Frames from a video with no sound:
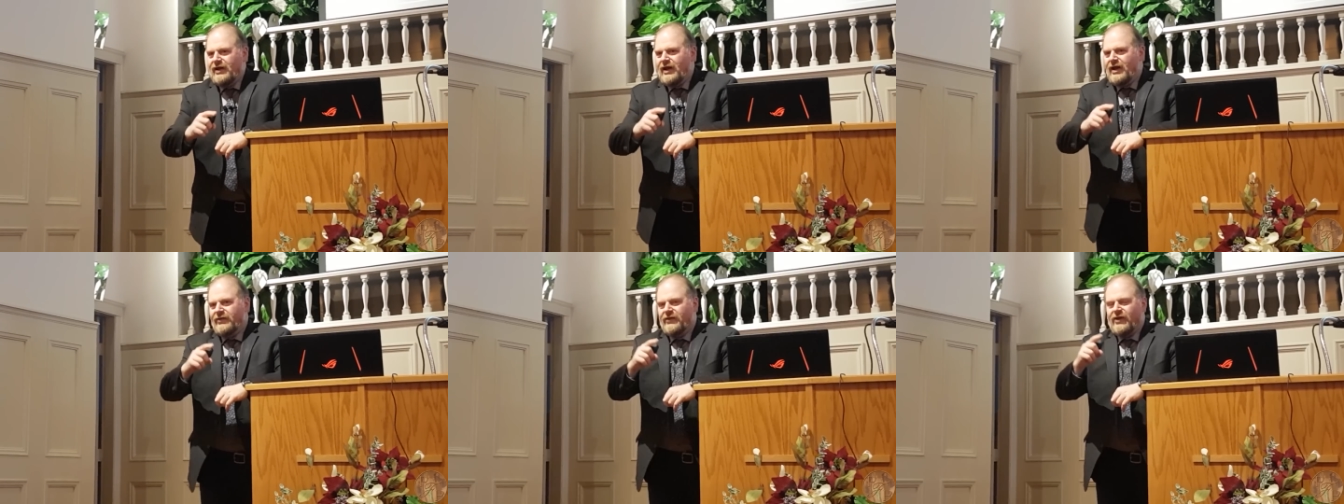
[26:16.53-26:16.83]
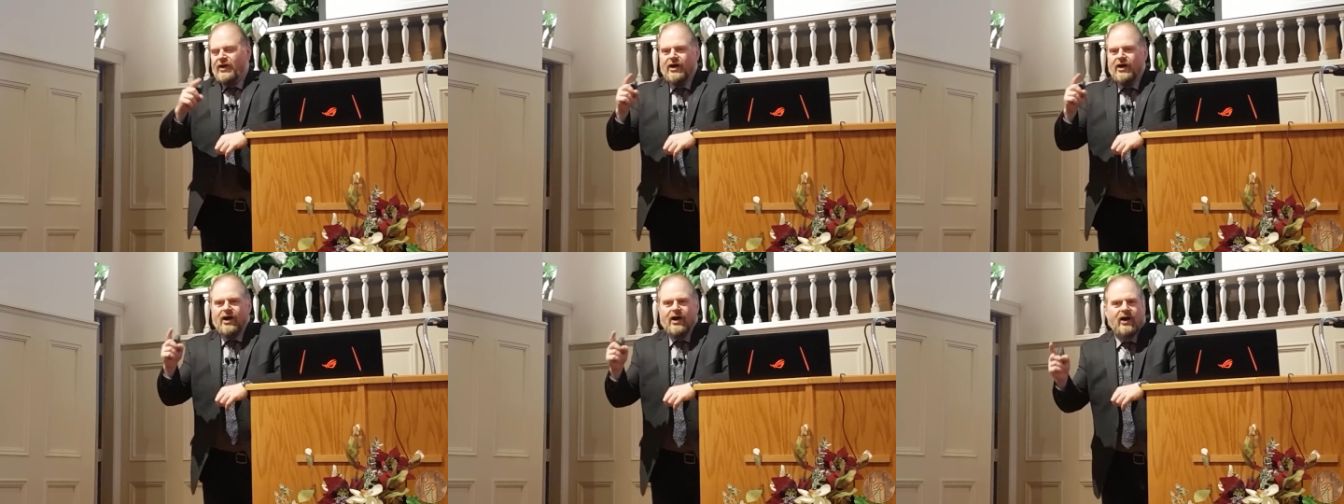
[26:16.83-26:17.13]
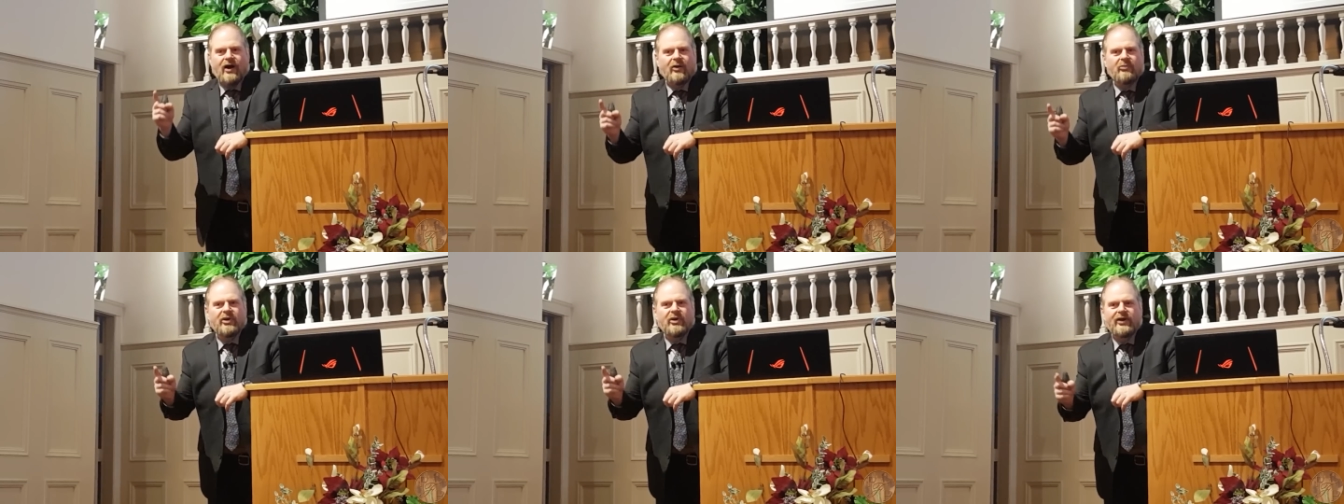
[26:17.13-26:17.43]
and the
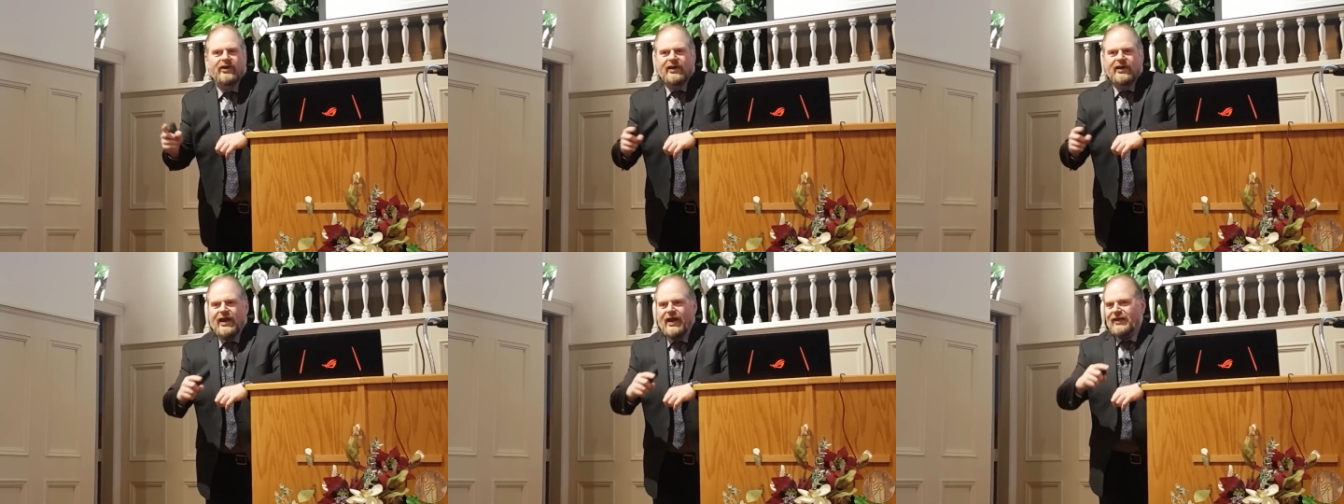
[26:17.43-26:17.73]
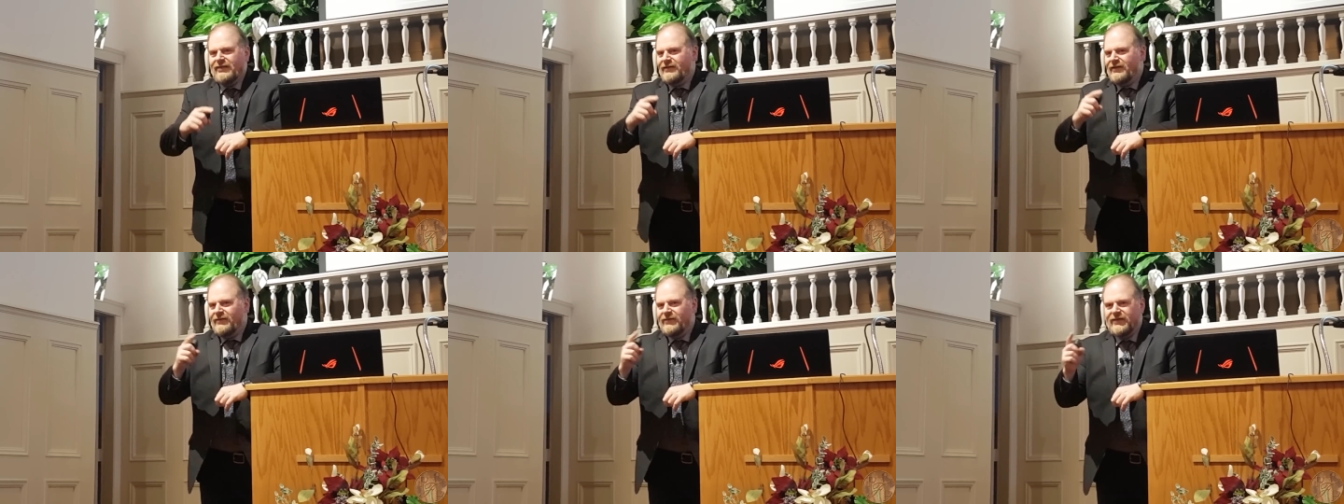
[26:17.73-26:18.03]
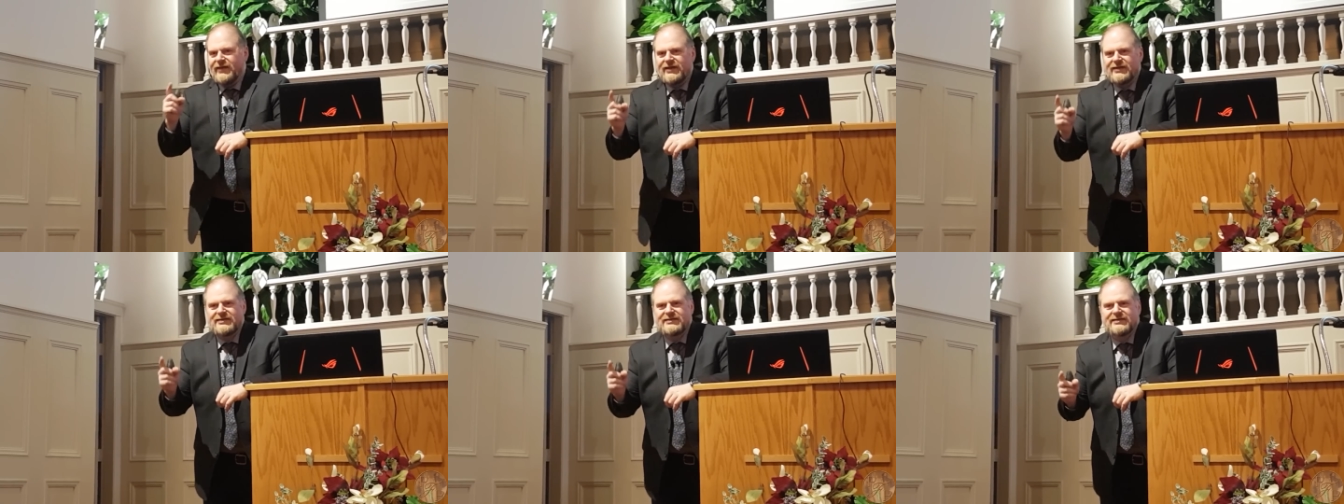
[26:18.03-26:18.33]
harp and the
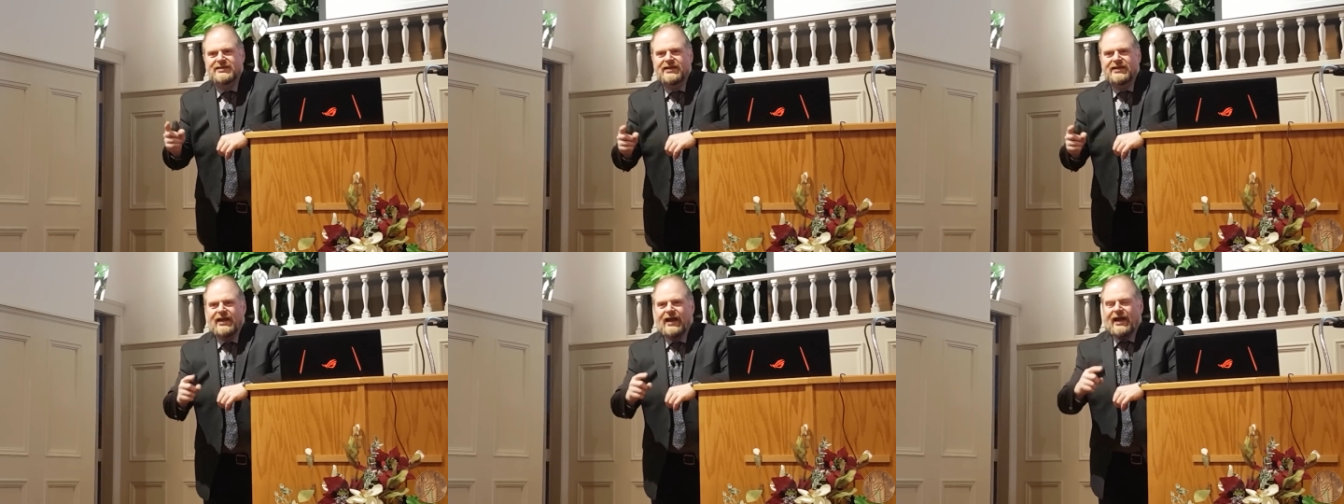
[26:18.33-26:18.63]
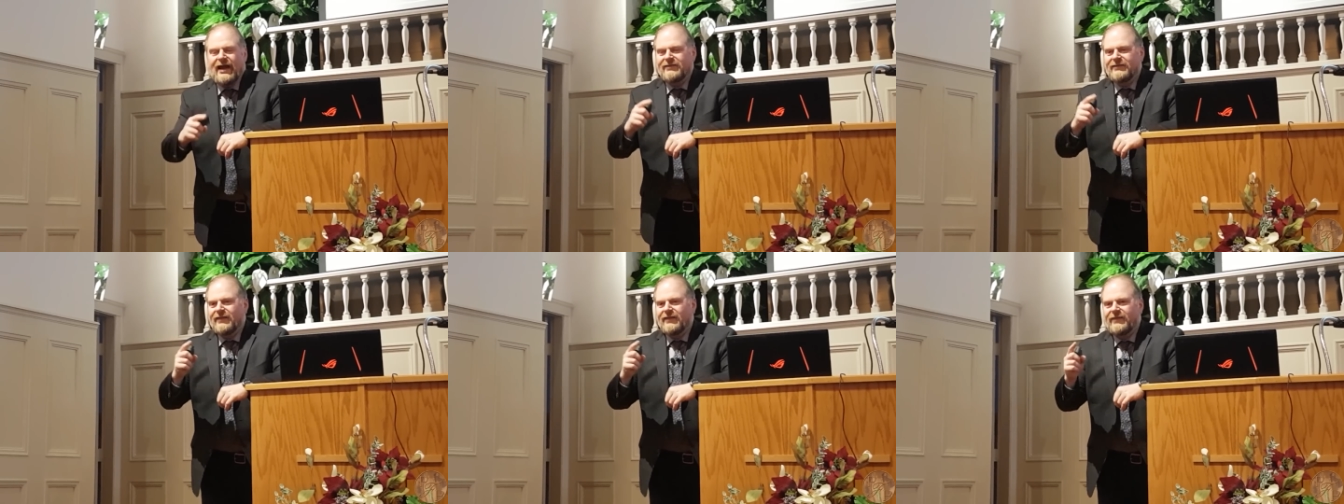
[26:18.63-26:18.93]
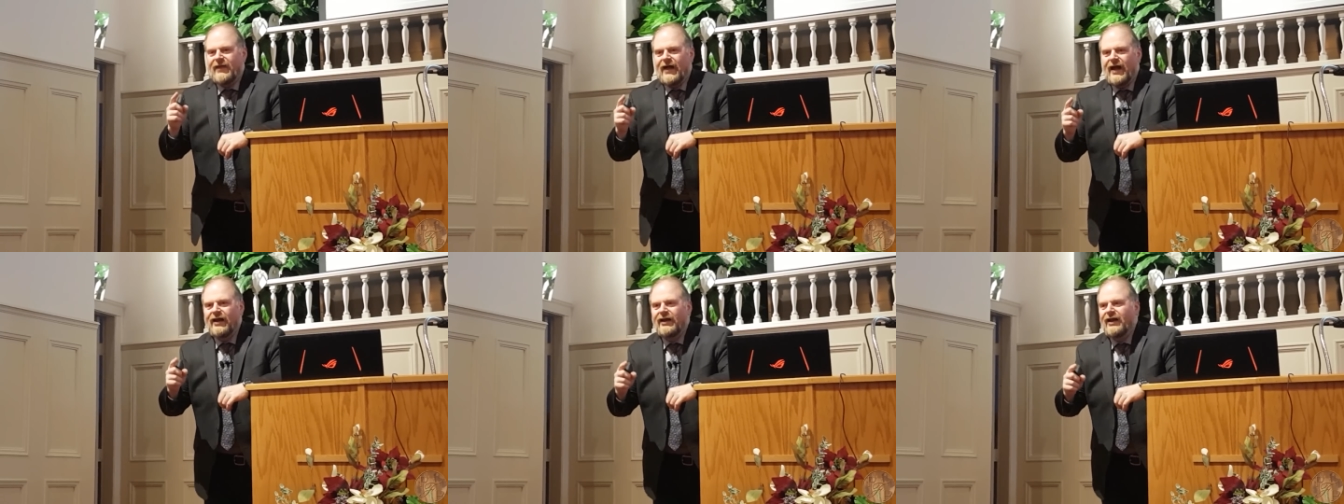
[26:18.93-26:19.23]
this and the
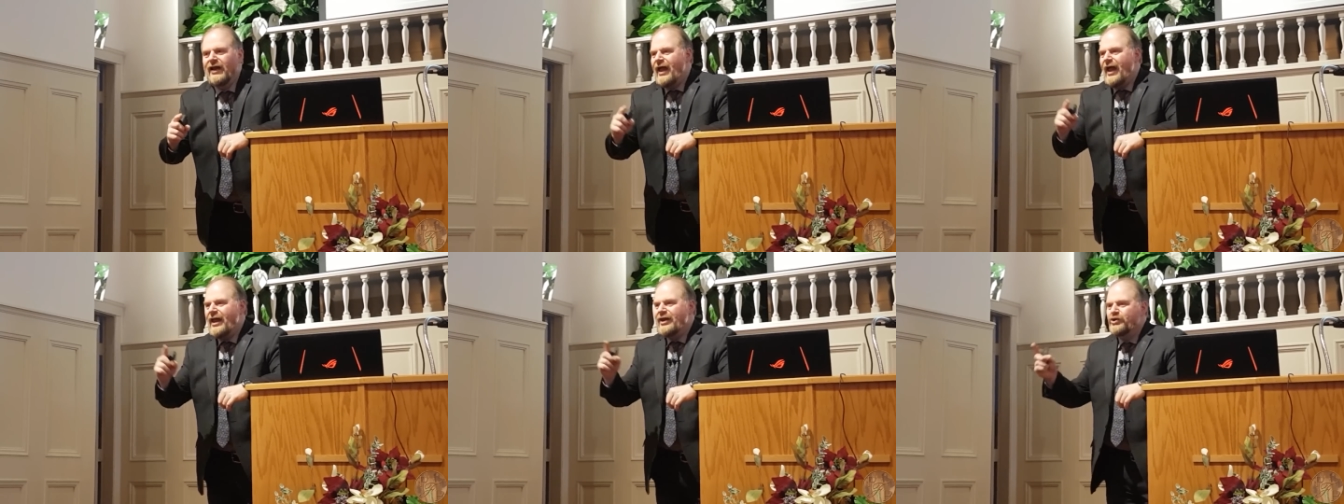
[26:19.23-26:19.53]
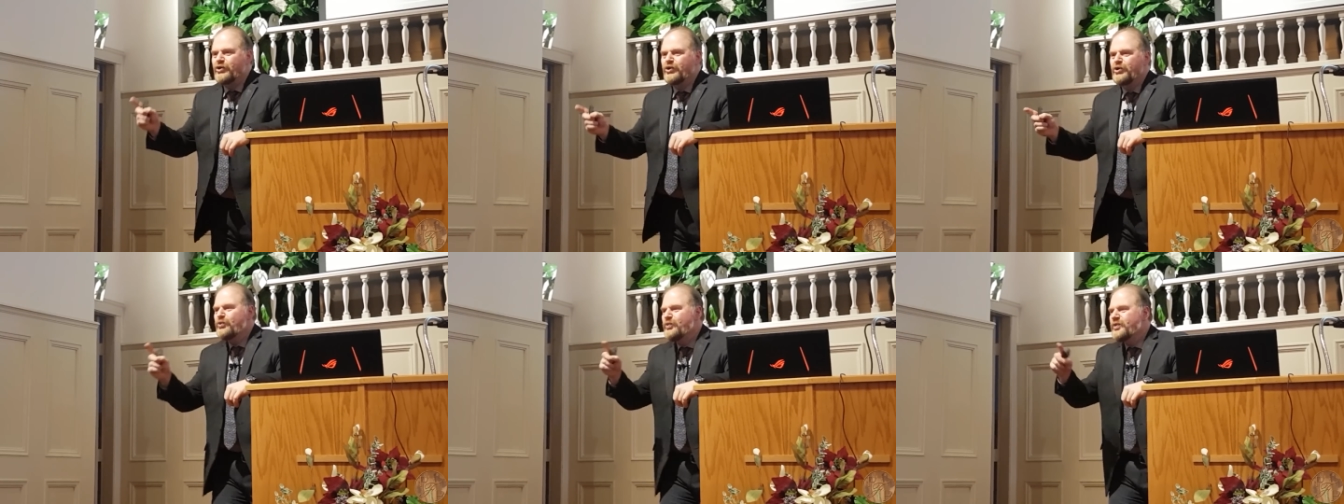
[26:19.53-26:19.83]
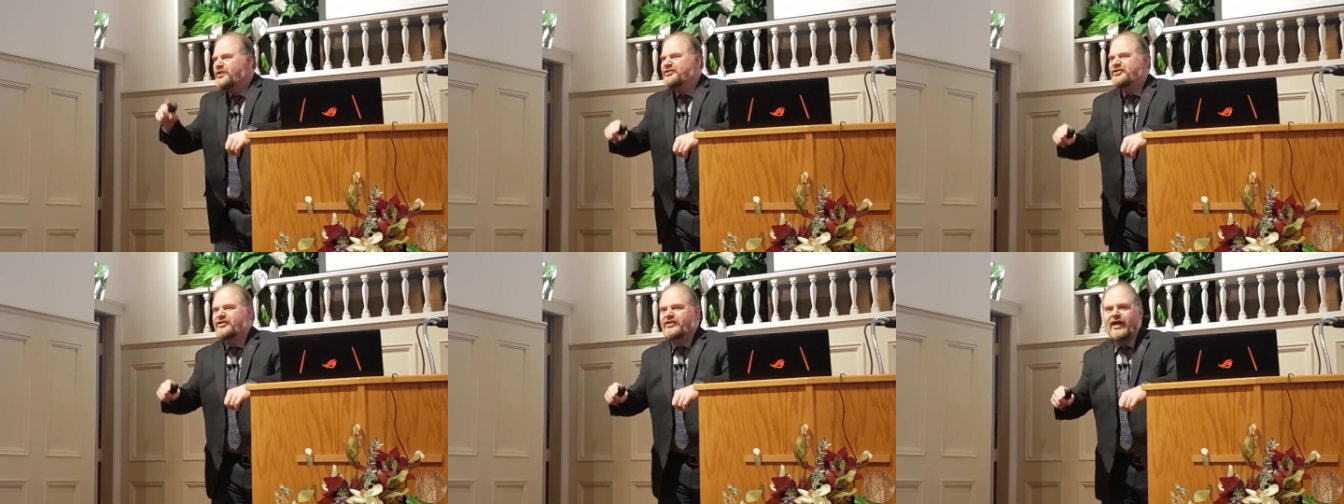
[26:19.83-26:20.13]
that, and who
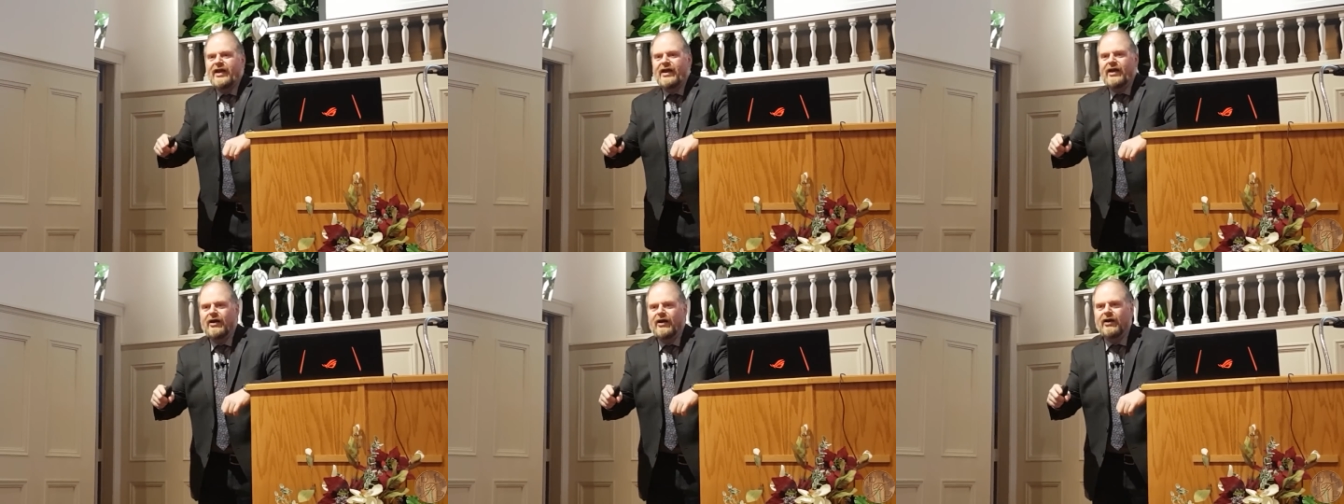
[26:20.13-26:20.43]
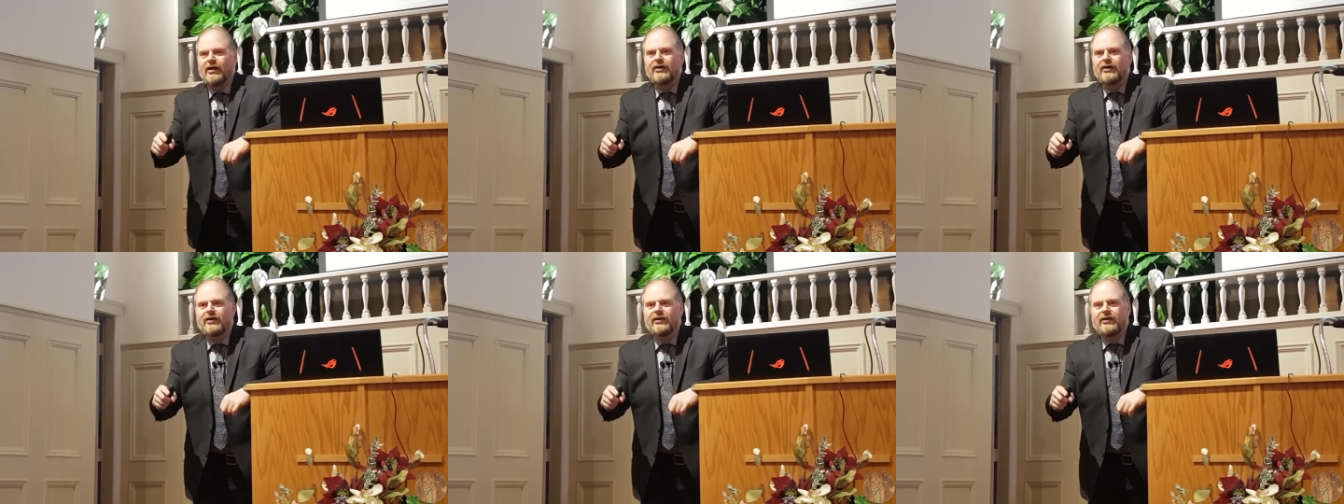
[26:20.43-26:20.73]
was there?